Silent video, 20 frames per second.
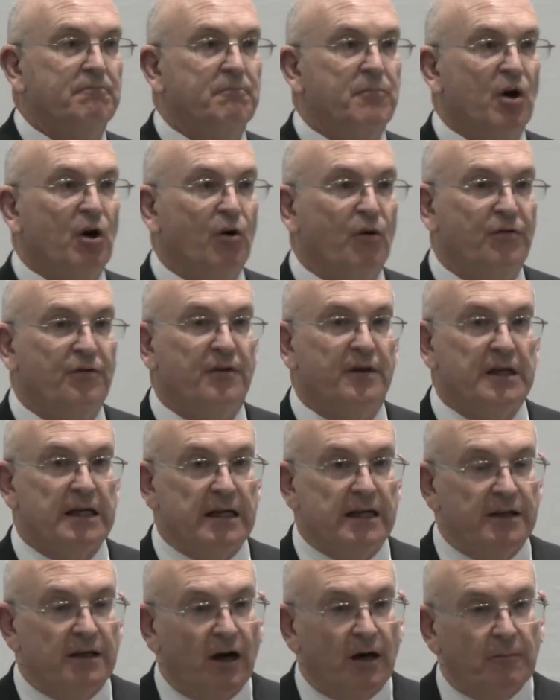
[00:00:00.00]
both
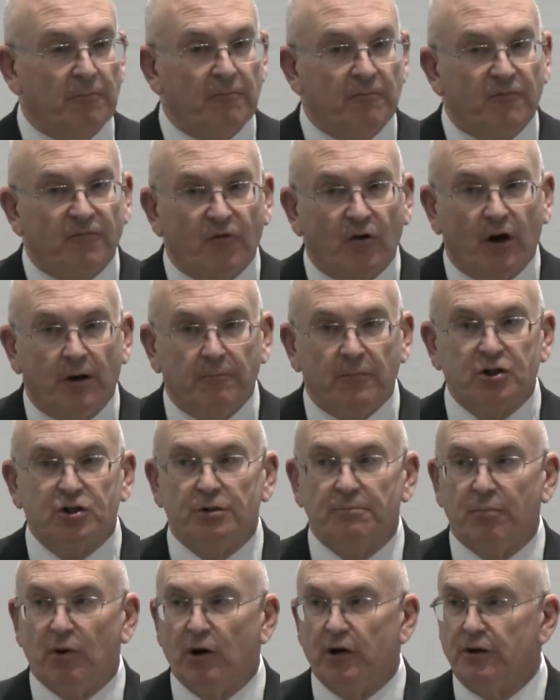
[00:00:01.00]
for our
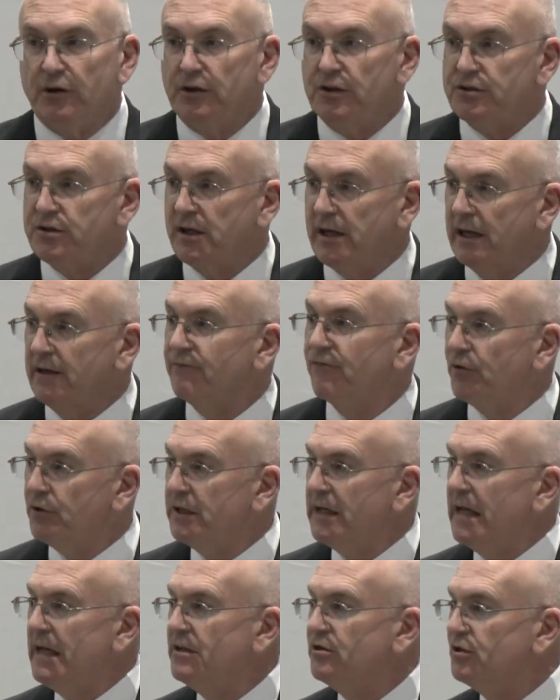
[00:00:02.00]
mission partners and for
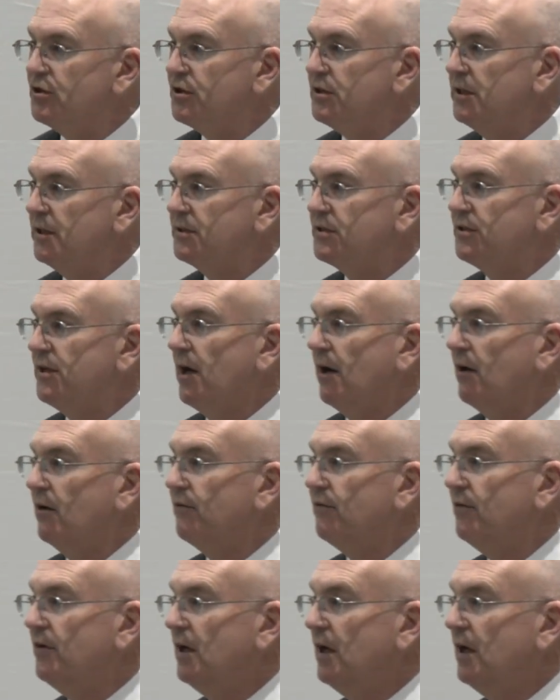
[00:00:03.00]
the agency itself,